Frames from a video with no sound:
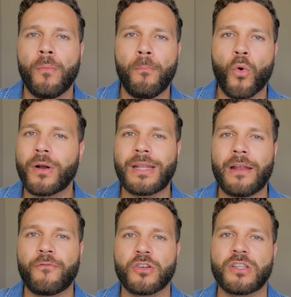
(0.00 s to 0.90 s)
more
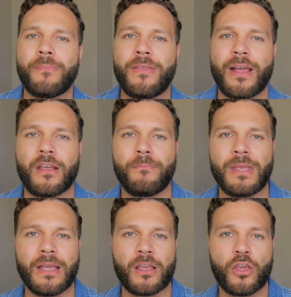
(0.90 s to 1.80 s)
debt for something that could
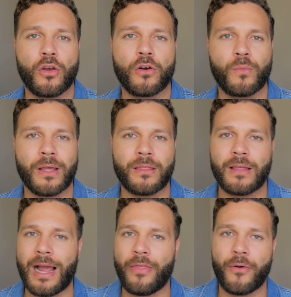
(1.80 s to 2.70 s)
be cured with
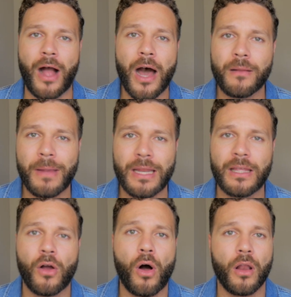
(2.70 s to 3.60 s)
either
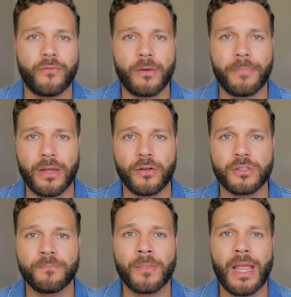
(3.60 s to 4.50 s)
automating all of your
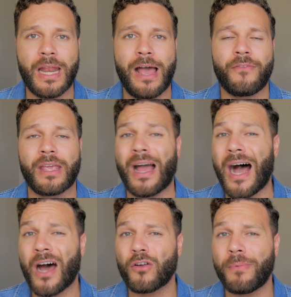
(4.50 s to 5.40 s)
bills and having it
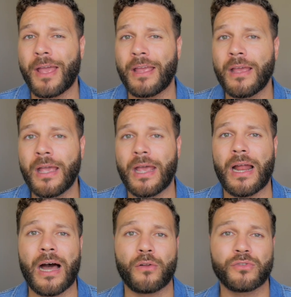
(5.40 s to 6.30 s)
auto pay and
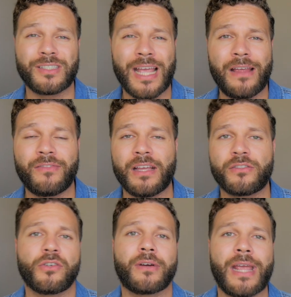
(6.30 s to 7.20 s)
auto saved
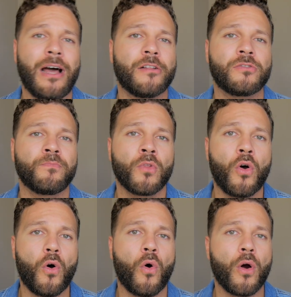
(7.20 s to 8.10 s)
into your accounts,
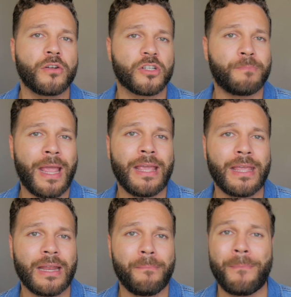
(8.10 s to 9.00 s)
or just paying
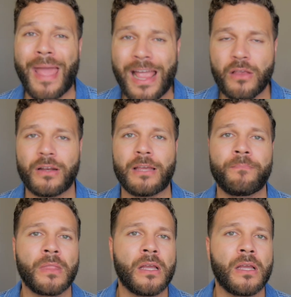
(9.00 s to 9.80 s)
it manually